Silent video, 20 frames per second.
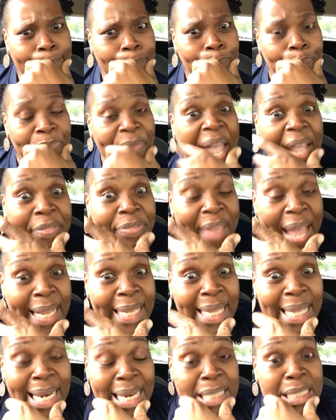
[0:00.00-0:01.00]
They think
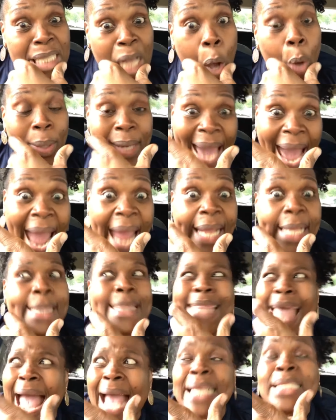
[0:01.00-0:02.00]
that it's okay.
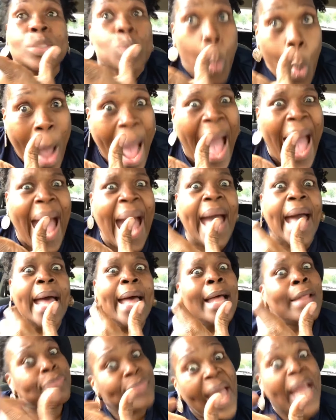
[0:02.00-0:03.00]
That's why
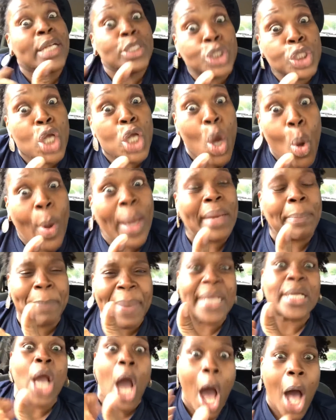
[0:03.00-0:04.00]
they do it,
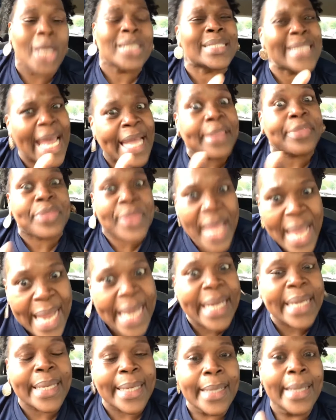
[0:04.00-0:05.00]
because they
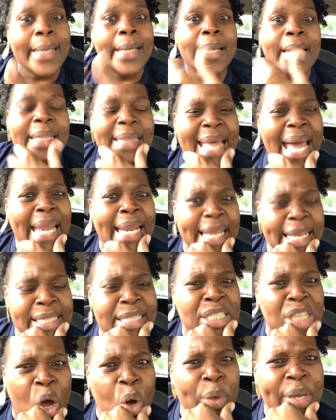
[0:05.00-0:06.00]
think that
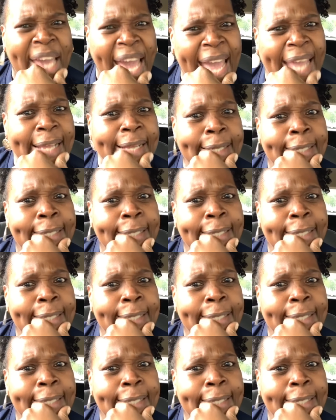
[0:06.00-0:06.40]
it's okay.